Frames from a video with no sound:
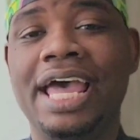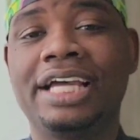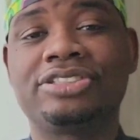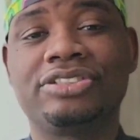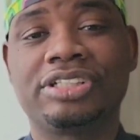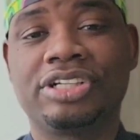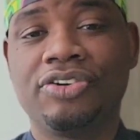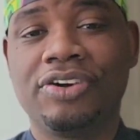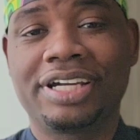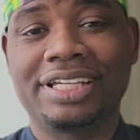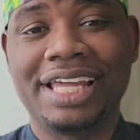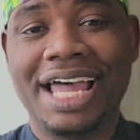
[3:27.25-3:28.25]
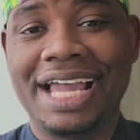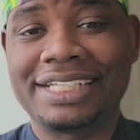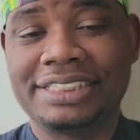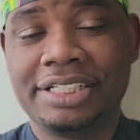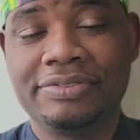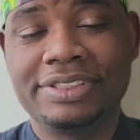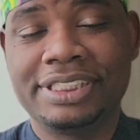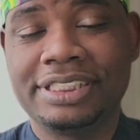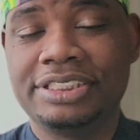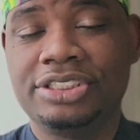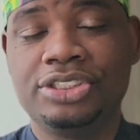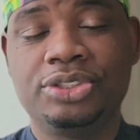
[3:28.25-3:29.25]
extracurricular
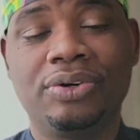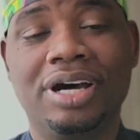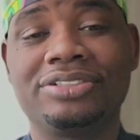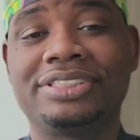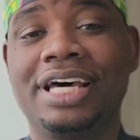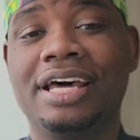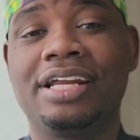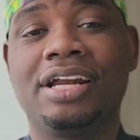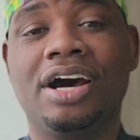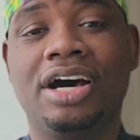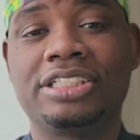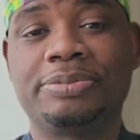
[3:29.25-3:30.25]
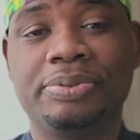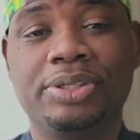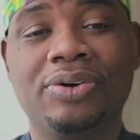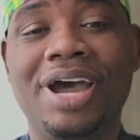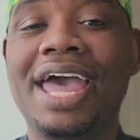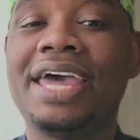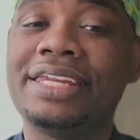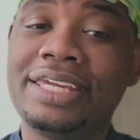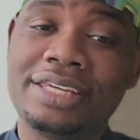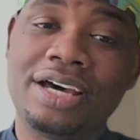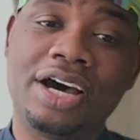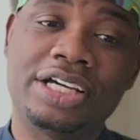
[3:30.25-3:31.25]
activities you do outside of the hospital and
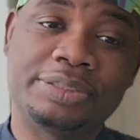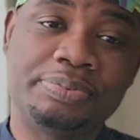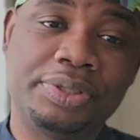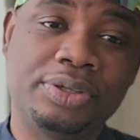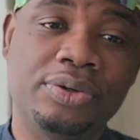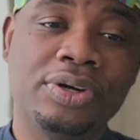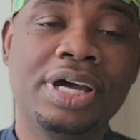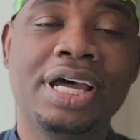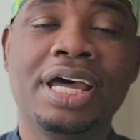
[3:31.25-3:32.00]
in the hospital,